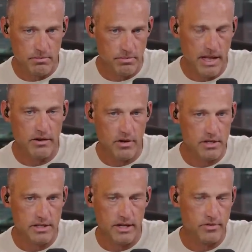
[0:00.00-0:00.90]
BlackRock,
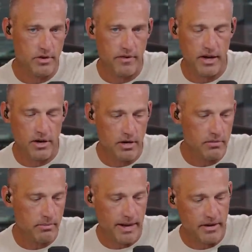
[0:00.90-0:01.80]
State Street, or Vanguard
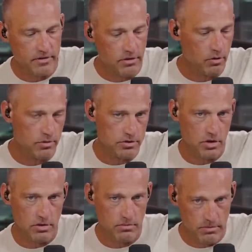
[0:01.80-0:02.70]
manages almost
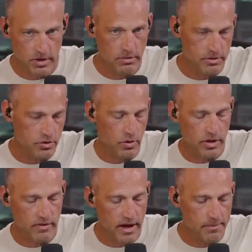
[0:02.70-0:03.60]
you know the majority
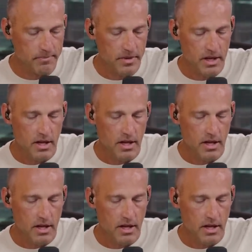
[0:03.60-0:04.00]
of that.